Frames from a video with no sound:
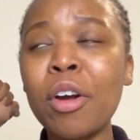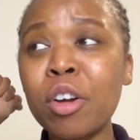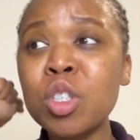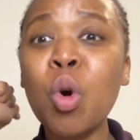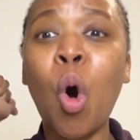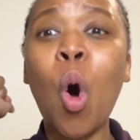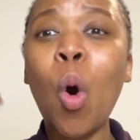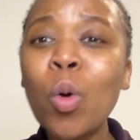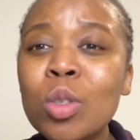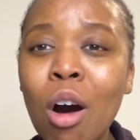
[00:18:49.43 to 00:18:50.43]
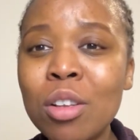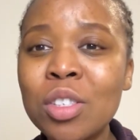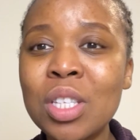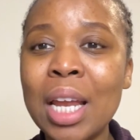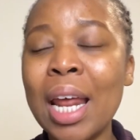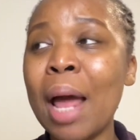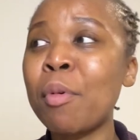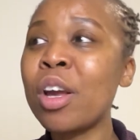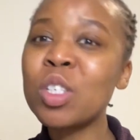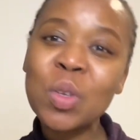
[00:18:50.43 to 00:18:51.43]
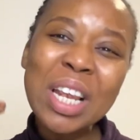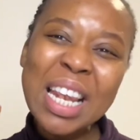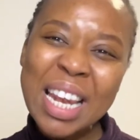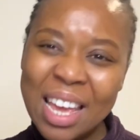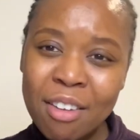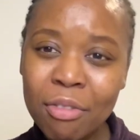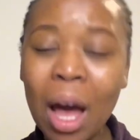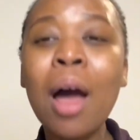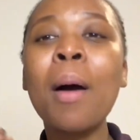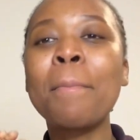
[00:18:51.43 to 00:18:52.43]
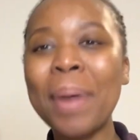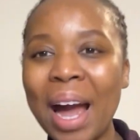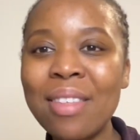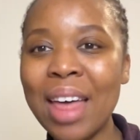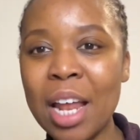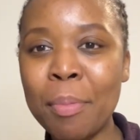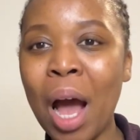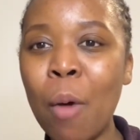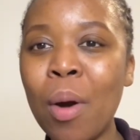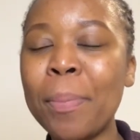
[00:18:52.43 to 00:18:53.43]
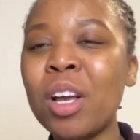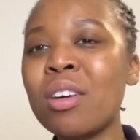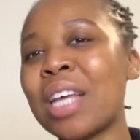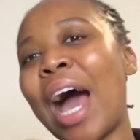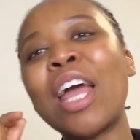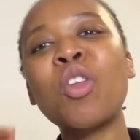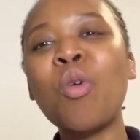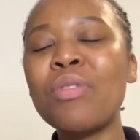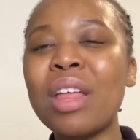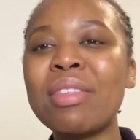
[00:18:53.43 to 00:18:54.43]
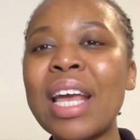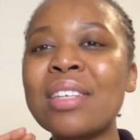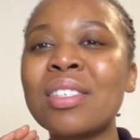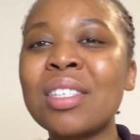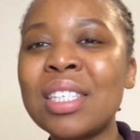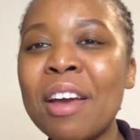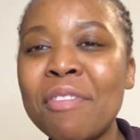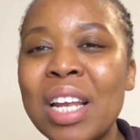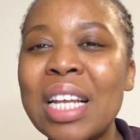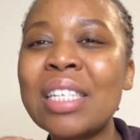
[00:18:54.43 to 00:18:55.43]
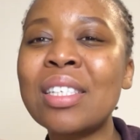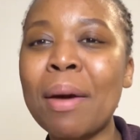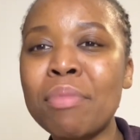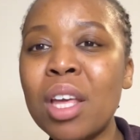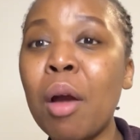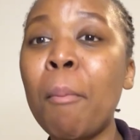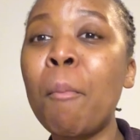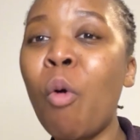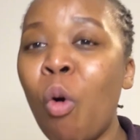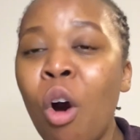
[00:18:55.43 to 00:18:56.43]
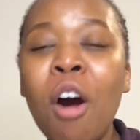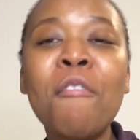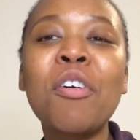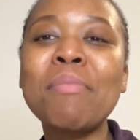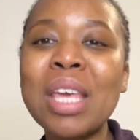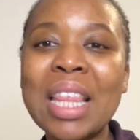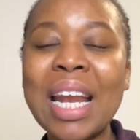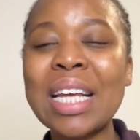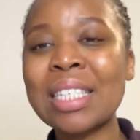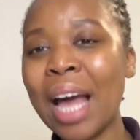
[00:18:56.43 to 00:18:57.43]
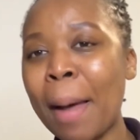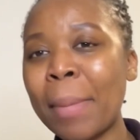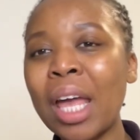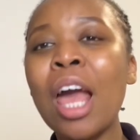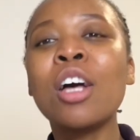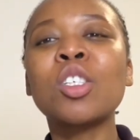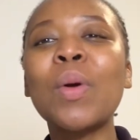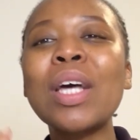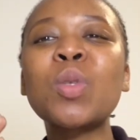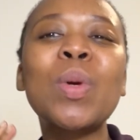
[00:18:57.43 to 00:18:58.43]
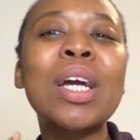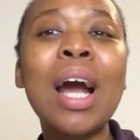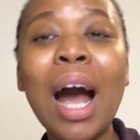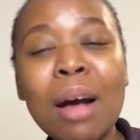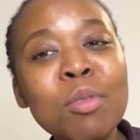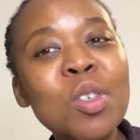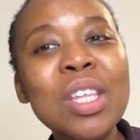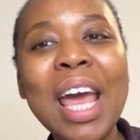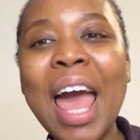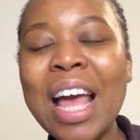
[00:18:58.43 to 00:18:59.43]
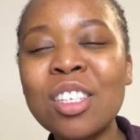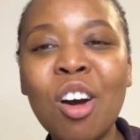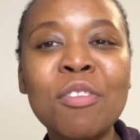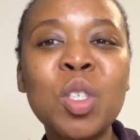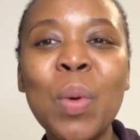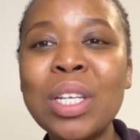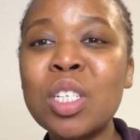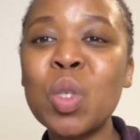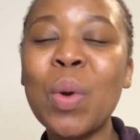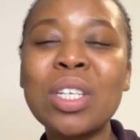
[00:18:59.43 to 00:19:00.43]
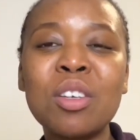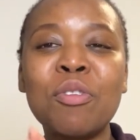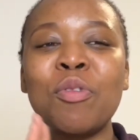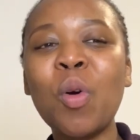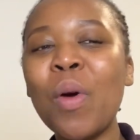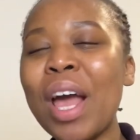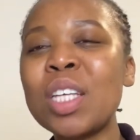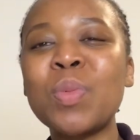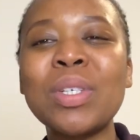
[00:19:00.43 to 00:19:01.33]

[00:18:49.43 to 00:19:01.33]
to hold on to that, and I'm going to live by that power, because I know that there is definitely something more for me that is coming. So as we come to the end of 2024, as we